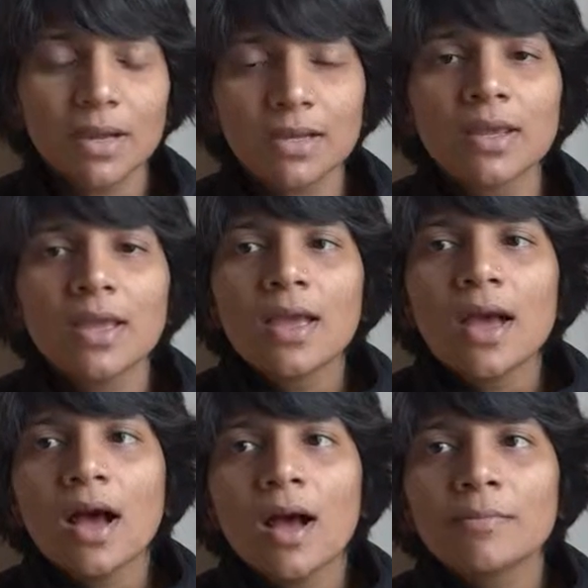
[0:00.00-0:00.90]
But
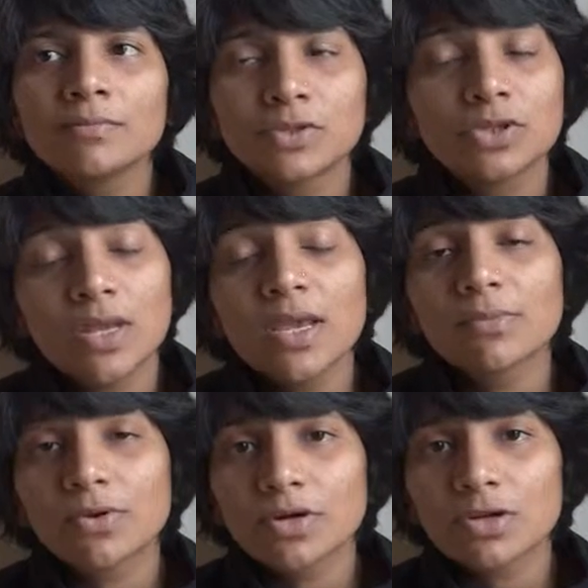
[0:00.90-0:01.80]
um, today
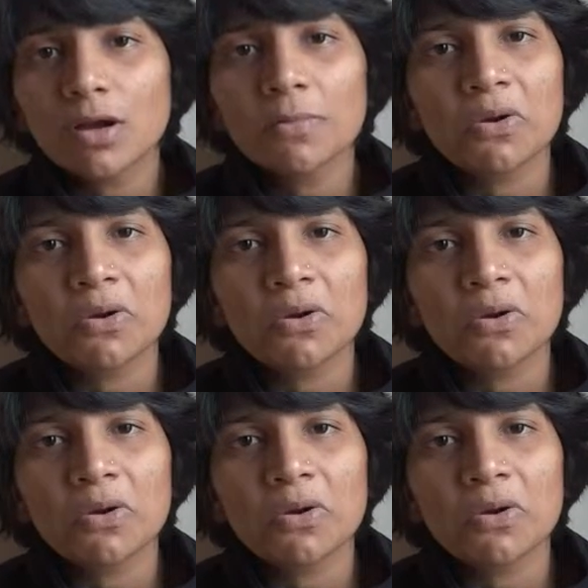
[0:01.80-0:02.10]
I'm going to talk